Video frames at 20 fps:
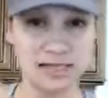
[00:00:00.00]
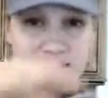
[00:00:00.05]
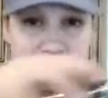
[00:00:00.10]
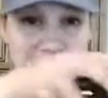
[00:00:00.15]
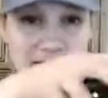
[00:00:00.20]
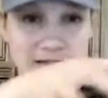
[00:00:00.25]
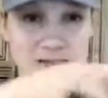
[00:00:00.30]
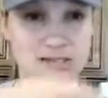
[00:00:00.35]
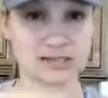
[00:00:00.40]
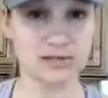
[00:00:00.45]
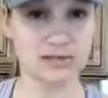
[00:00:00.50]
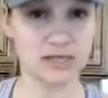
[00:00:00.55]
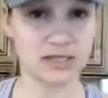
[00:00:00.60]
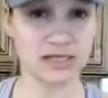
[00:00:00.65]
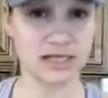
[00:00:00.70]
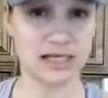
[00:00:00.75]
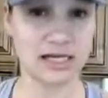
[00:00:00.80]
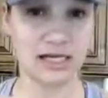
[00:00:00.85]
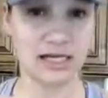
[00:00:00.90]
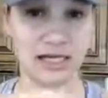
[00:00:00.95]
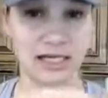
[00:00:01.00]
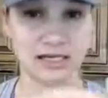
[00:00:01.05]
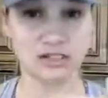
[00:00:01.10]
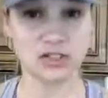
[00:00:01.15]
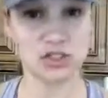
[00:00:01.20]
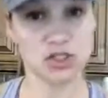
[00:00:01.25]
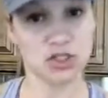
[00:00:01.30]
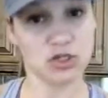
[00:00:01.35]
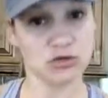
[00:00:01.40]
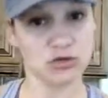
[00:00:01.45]
slices everything in a nice
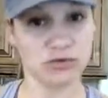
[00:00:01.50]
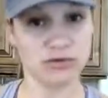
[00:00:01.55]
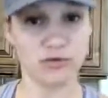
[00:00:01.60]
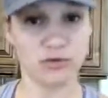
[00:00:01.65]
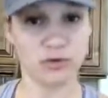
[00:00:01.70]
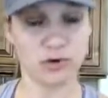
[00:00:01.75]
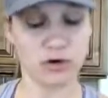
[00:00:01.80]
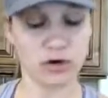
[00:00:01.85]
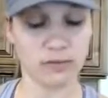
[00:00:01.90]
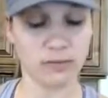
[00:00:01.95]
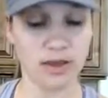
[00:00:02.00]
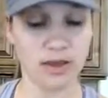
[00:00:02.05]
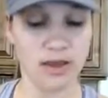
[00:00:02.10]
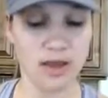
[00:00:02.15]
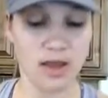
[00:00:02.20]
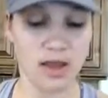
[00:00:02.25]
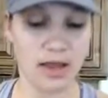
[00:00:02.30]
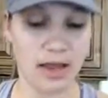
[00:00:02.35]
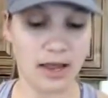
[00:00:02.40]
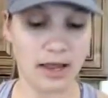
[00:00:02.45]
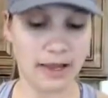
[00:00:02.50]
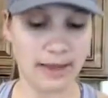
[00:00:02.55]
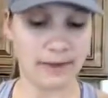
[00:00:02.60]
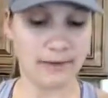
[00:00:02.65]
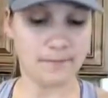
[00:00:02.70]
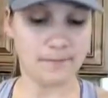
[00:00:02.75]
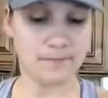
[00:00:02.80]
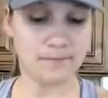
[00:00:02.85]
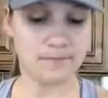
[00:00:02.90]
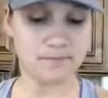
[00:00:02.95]
uniform
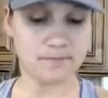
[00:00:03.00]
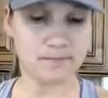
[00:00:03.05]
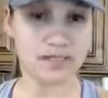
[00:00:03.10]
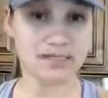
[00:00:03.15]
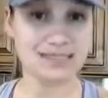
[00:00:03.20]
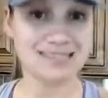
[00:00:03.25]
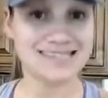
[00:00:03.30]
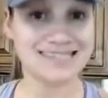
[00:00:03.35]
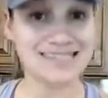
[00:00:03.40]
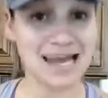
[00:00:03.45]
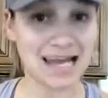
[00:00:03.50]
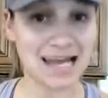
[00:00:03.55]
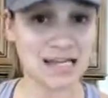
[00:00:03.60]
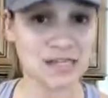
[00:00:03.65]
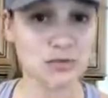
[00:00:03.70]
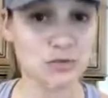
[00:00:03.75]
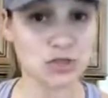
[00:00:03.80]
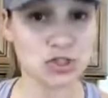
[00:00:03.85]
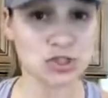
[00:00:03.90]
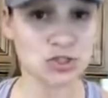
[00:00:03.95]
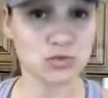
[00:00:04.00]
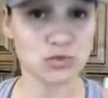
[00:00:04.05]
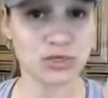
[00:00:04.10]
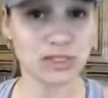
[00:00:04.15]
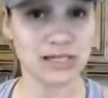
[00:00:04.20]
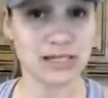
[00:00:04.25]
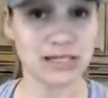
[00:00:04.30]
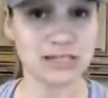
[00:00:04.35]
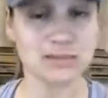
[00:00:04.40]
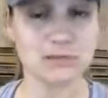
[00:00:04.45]
size, which is
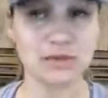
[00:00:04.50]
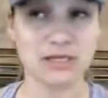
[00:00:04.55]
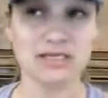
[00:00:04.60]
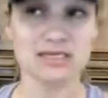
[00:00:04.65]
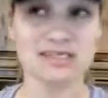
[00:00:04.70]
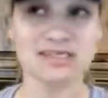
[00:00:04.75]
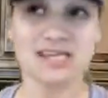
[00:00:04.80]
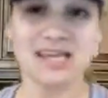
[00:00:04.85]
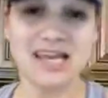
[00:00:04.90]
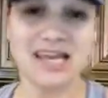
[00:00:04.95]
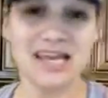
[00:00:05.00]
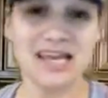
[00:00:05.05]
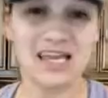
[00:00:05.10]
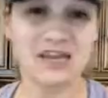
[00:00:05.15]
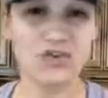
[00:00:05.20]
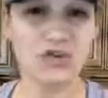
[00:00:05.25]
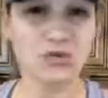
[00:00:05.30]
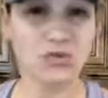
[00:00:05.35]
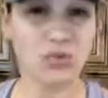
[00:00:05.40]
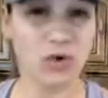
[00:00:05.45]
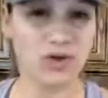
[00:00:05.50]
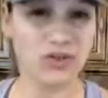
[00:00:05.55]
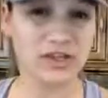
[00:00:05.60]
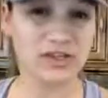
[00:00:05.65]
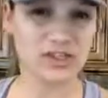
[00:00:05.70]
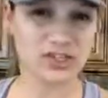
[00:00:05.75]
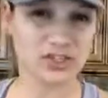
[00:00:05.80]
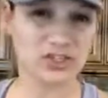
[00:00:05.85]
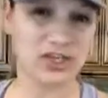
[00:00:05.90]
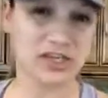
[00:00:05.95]
really nice because if you want
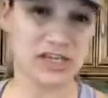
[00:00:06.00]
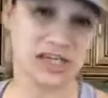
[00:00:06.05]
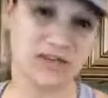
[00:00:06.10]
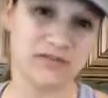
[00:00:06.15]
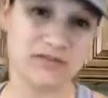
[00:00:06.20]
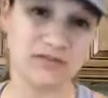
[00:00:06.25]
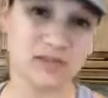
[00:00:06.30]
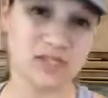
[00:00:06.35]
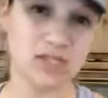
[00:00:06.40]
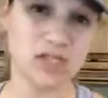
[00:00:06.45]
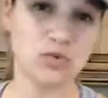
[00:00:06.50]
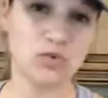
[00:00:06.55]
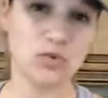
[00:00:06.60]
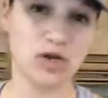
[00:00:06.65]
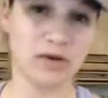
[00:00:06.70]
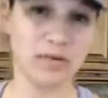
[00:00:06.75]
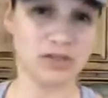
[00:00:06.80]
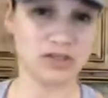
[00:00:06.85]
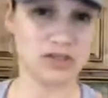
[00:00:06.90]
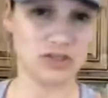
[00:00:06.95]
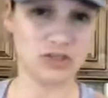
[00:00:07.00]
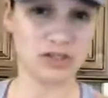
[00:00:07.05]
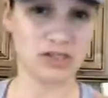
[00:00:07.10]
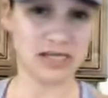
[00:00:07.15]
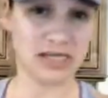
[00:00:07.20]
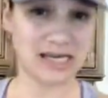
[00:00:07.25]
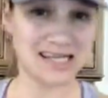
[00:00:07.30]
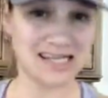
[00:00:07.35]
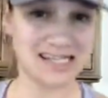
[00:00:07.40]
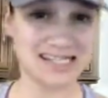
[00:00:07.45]
things to cook evenly, you want to make sure
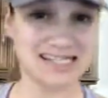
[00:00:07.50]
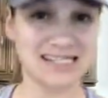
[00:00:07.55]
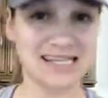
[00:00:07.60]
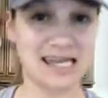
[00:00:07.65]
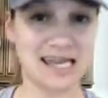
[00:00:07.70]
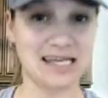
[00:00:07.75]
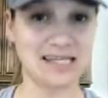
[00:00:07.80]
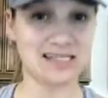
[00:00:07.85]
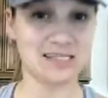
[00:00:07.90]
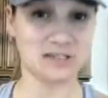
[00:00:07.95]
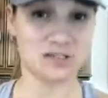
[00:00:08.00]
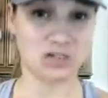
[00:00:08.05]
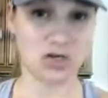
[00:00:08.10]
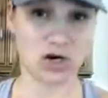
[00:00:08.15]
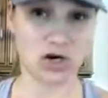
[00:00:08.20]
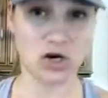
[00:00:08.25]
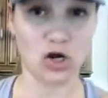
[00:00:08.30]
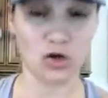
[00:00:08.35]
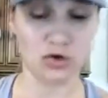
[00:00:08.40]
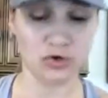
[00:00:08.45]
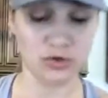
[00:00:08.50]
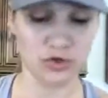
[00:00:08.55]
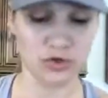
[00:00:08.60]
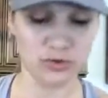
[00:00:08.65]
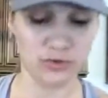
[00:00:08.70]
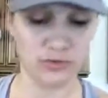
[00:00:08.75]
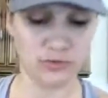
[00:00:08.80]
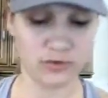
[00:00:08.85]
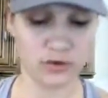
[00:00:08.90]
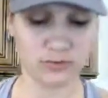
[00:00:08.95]
that kind of the sizes are all
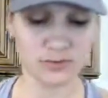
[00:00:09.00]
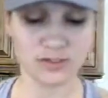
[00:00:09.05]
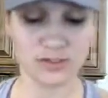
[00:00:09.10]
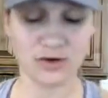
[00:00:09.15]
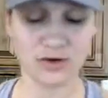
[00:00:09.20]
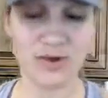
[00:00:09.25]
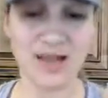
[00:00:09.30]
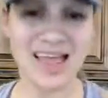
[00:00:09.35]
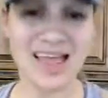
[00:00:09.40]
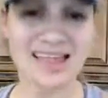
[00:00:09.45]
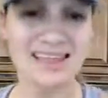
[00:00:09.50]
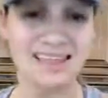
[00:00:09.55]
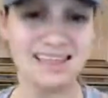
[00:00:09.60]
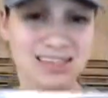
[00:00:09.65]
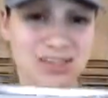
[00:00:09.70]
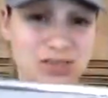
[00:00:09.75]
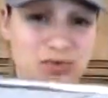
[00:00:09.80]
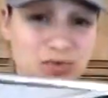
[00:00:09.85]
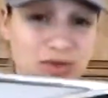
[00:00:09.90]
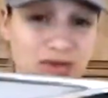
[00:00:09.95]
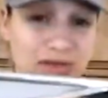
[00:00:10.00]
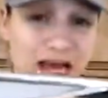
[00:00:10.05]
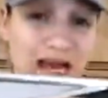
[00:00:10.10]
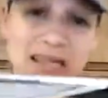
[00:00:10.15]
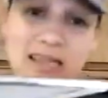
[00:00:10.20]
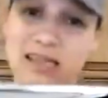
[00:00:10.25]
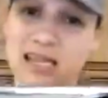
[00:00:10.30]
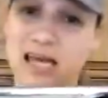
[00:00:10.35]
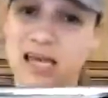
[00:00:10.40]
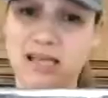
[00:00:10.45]
uniform. So this is really, I
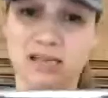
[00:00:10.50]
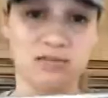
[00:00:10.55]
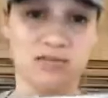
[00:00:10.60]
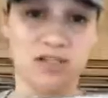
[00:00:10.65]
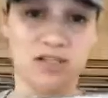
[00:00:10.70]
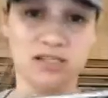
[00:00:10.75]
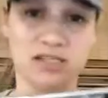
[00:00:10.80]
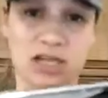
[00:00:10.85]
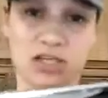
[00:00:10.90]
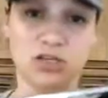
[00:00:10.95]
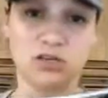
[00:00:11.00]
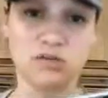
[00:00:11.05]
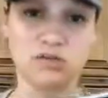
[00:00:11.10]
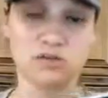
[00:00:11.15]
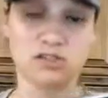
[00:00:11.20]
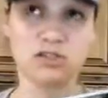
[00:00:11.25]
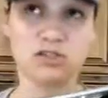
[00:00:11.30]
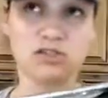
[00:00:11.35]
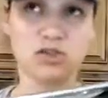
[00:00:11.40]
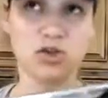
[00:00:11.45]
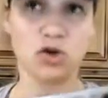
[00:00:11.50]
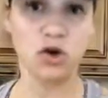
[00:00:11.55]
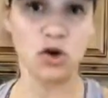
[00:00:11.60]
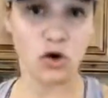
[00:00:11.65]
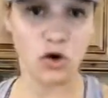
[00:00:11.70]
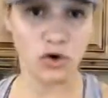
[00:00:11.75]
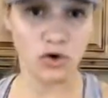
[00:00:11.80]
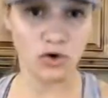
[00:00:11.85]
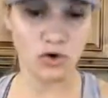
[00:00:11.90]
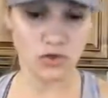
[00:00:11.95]
love this. I use this
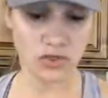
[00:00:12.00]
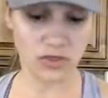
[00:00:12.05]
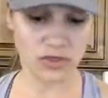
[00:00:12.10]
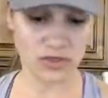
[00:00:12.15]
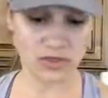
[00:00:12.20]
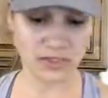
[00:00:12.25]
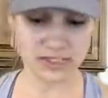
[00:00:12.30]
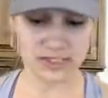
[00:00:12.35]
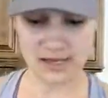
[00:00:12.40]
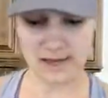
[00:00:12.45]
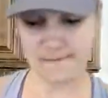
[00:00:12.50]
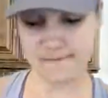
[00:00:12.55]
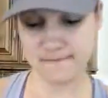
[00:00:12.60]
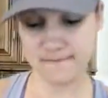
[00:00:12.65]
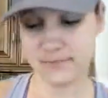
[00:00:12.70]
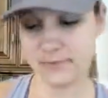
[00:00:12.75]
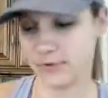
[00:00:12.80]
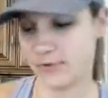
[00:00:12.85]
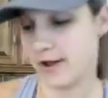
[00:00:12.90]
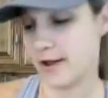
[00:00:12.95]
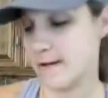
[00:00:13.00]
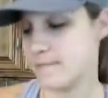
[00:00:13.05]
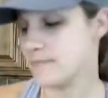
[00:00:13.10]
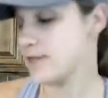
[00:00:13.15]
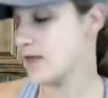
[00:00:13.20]
all the time, okay?